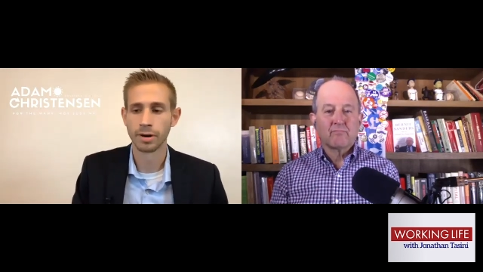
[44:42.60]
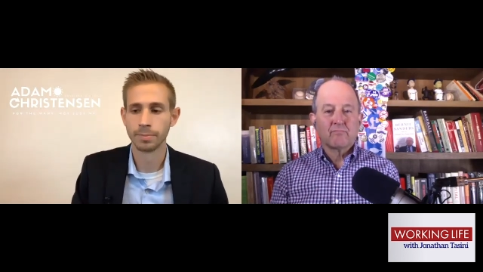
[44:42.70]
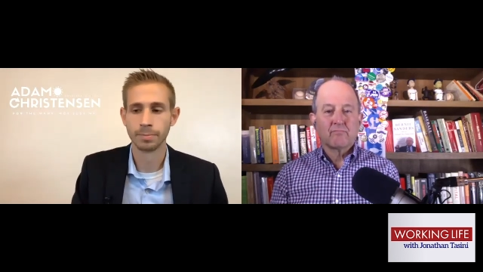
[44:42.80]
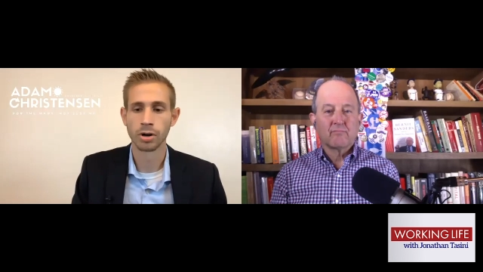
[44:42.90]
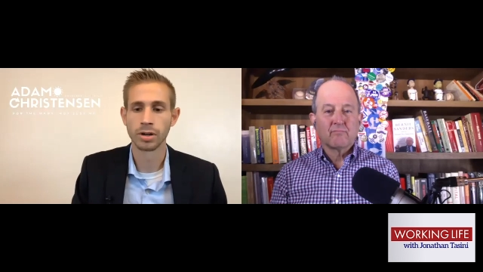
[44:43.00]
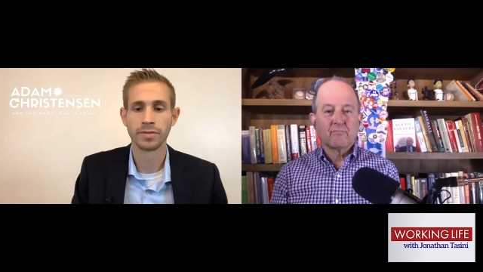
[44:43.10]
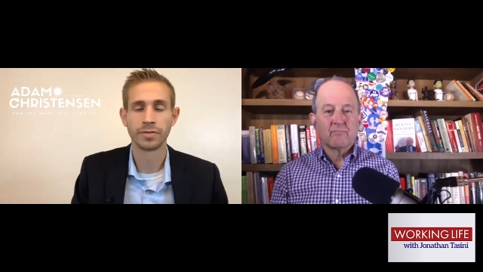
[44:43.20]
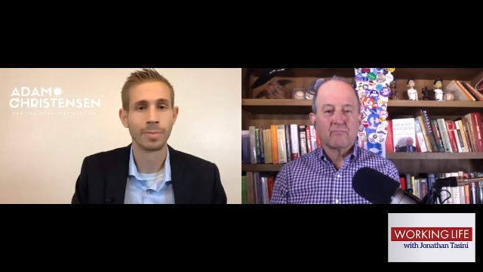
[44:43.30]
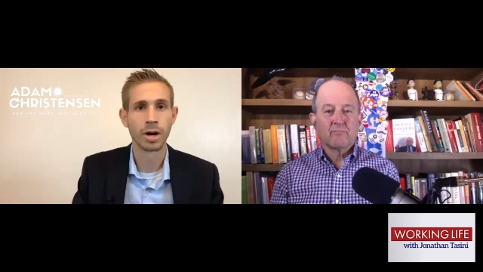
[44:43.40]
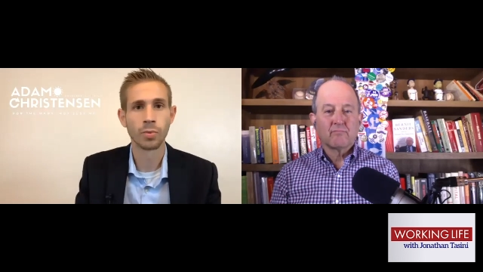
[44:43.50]
Speaker 1: bargain for
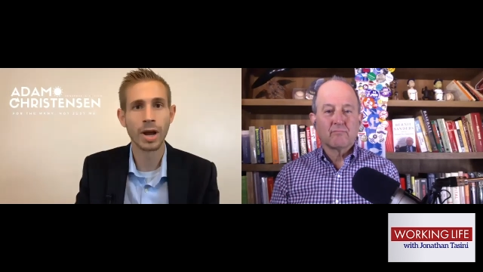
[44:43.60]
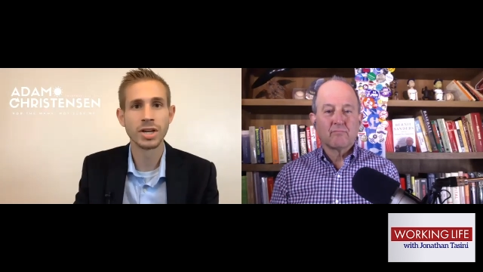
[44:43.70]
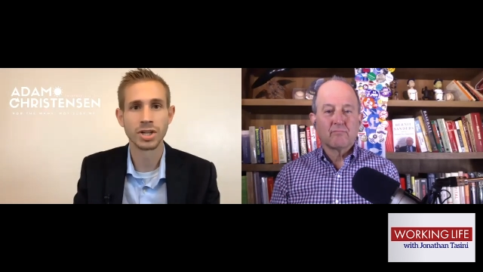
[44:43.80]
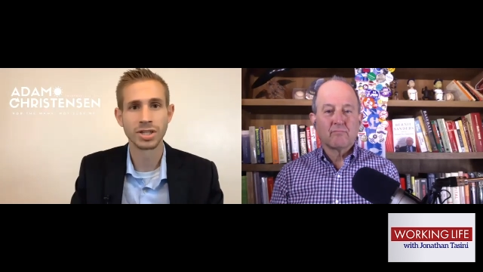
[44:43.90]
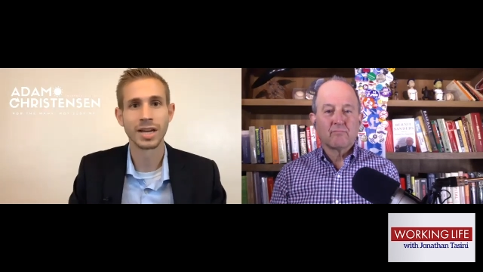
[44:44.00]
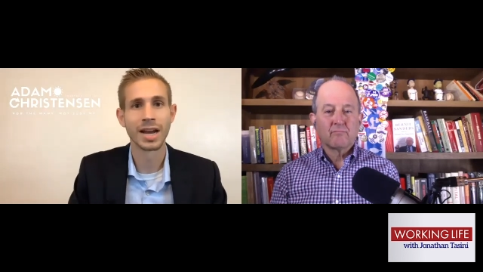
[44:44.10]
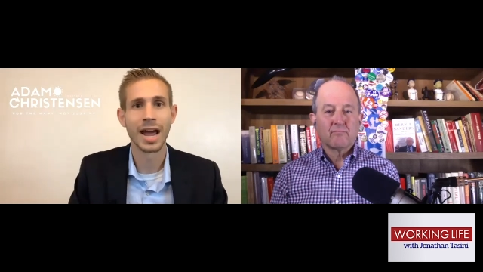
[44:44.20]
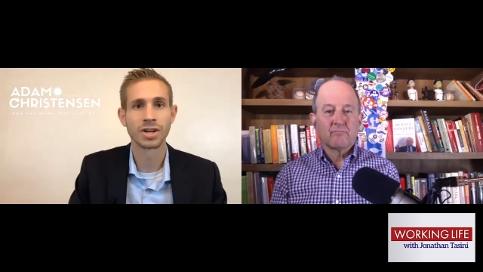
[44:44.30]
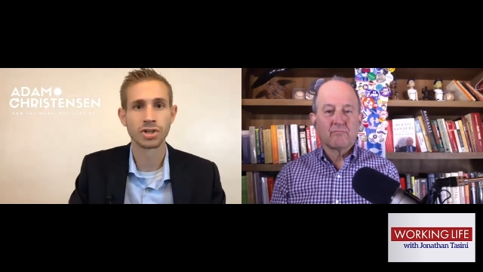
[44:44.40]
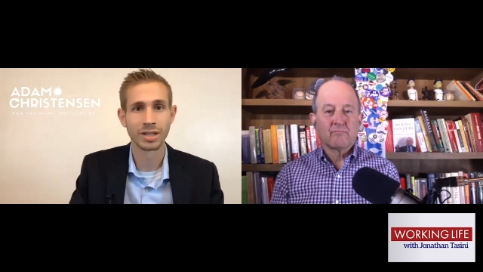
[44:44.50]
better wages. They can
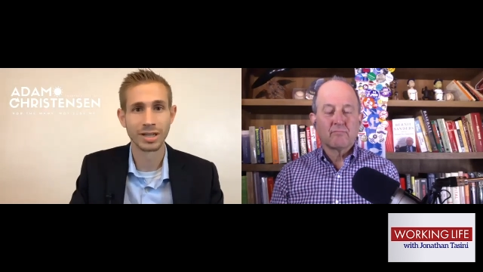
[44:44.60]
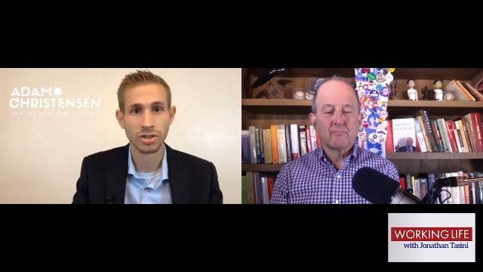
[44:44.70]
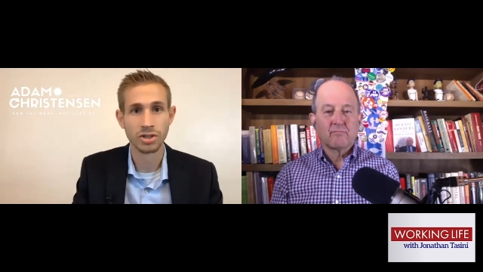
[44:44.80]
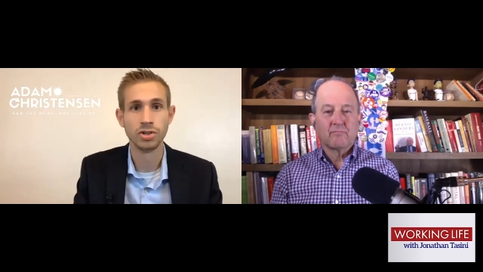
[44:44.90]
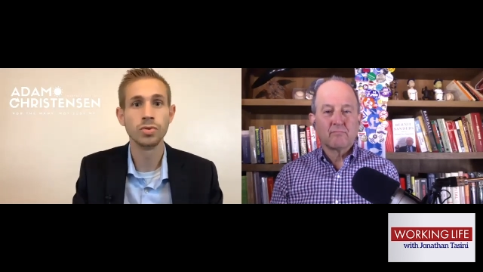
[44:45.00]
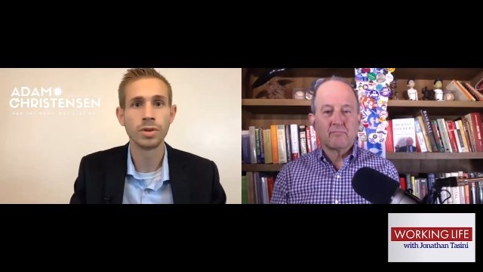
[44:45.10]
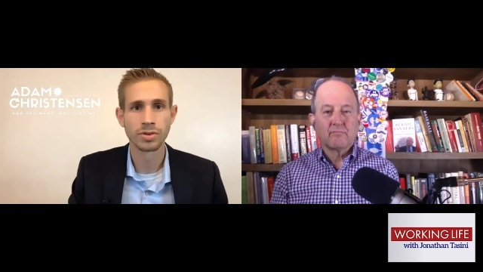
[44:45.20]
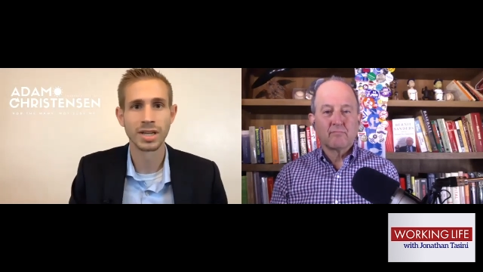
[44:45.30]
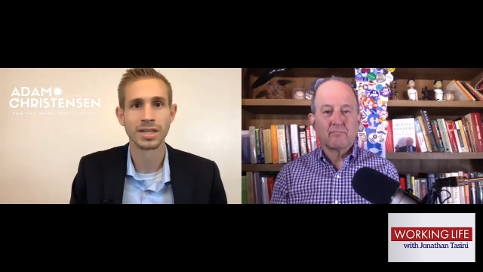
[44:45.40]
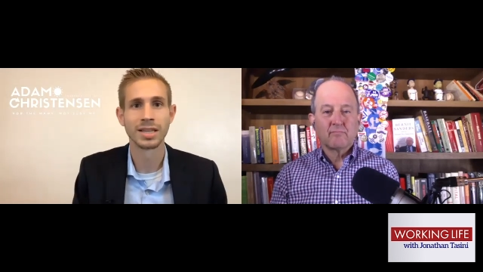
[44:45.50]
actually do those
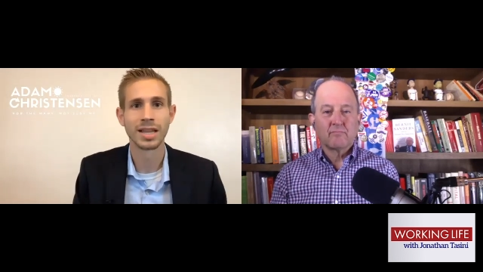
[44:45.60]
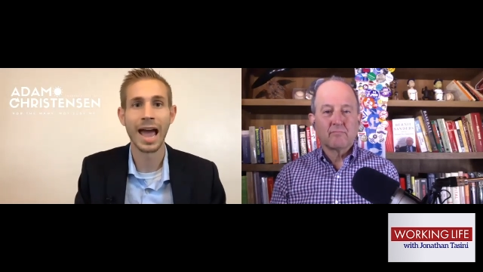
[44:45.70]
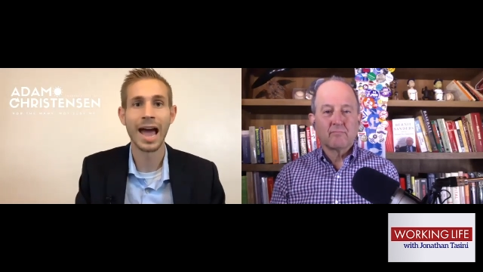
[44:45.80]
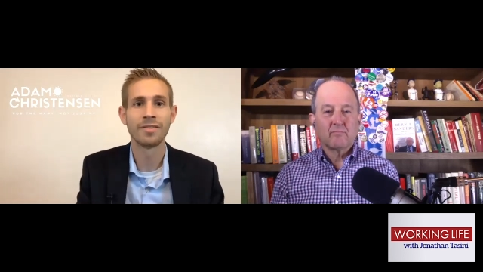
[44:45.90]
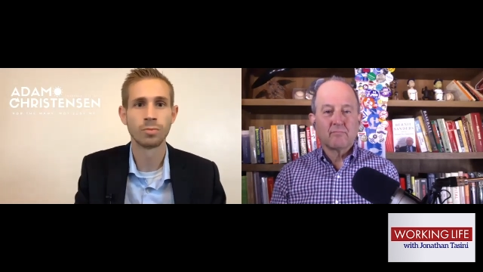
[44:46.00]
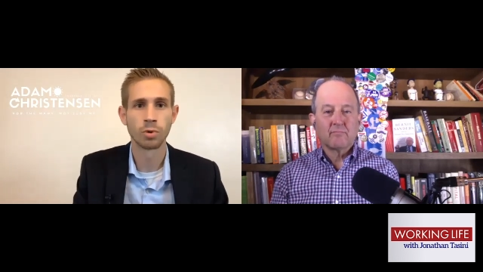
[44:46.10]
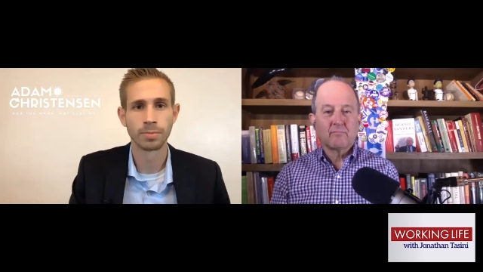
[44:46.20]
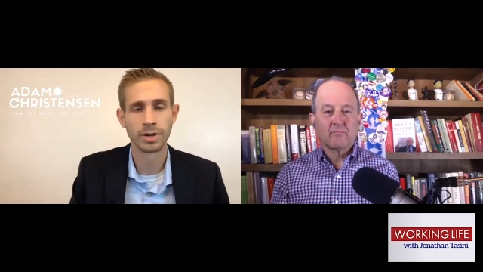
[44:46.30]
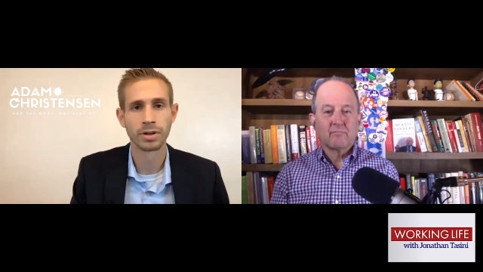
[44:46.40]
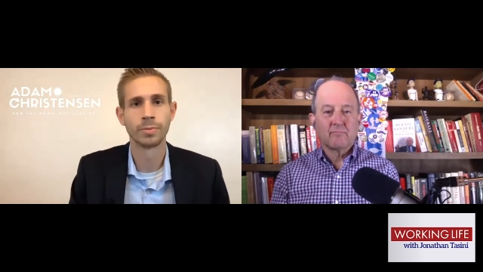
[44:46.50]
things and they have more
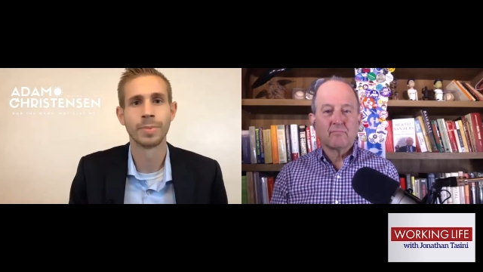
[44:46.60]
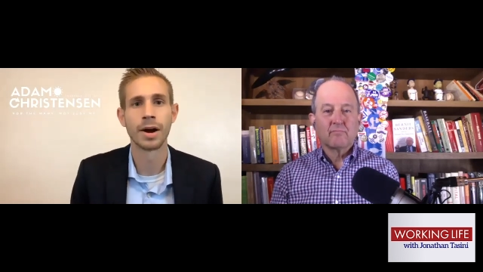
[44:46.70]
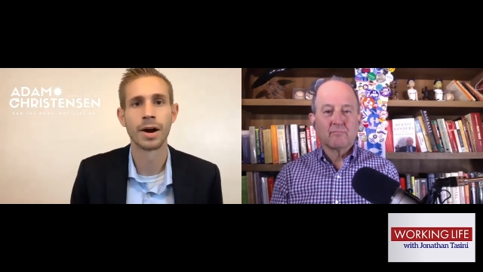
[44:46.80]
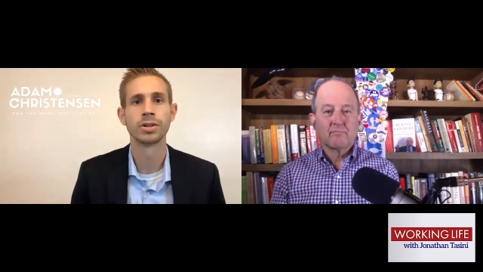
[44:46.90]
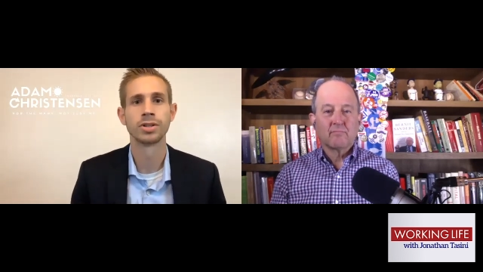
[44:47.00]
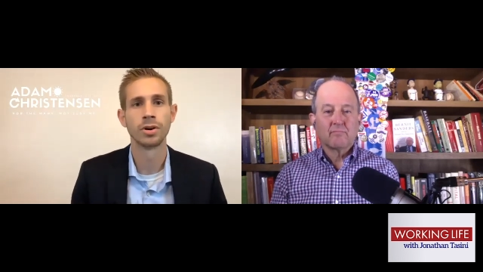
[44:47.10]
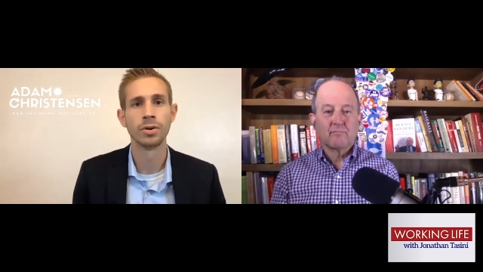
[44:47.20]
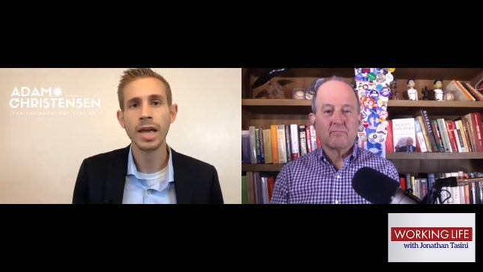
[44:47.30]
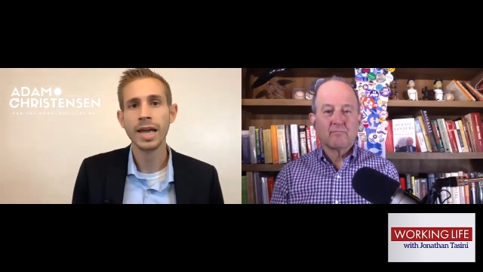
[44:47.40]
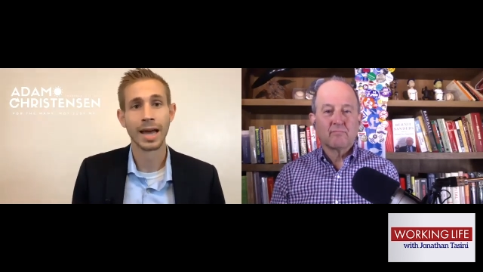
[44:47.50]
political power. So
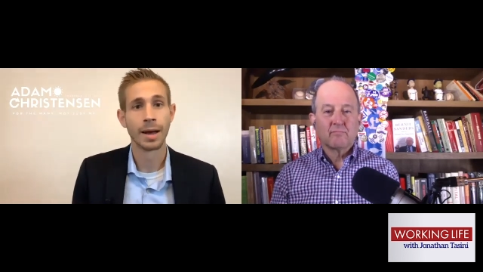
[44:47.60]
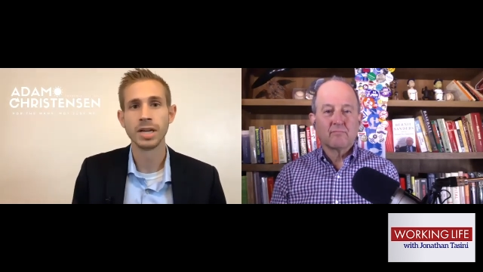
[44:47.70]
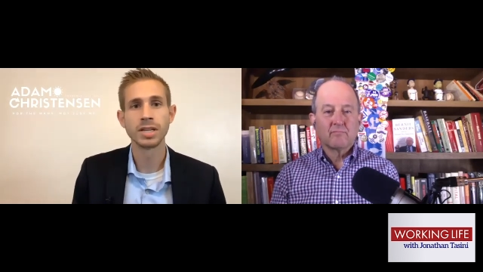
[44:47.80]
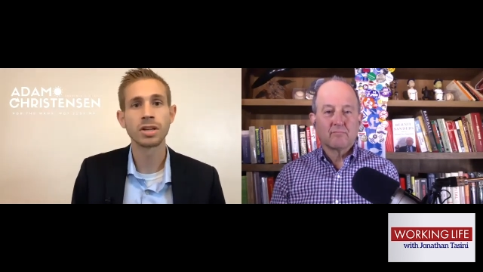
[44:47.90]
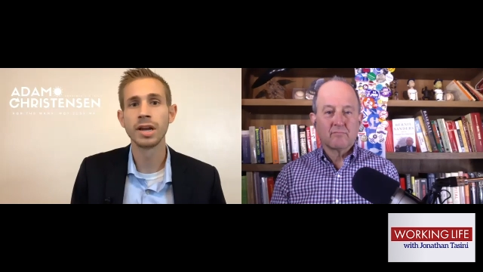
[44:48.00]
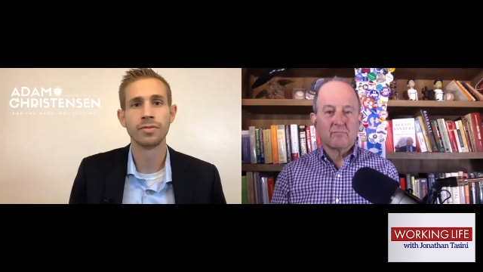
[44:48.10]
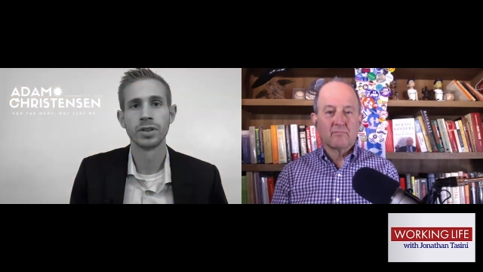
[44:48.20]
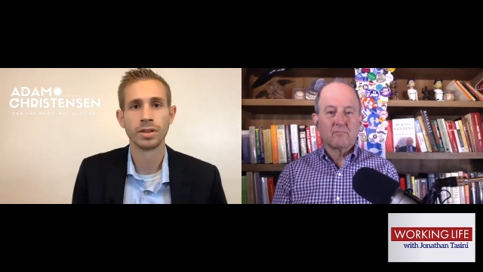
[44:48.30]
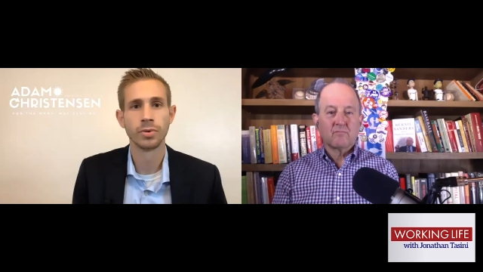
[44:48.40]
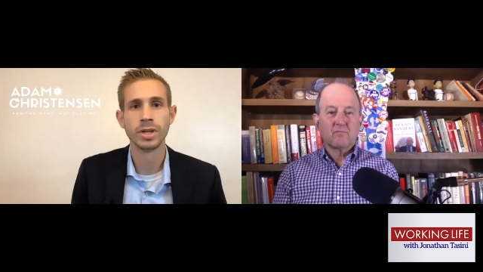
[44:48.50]
yeah, basically everything that
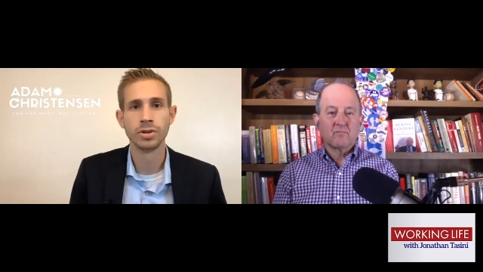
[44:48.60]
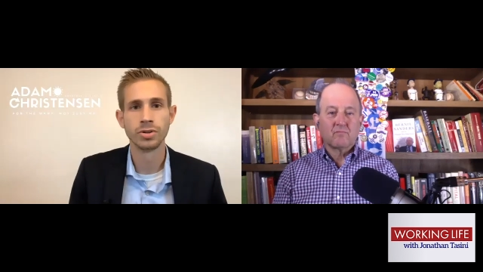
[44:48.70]
we do is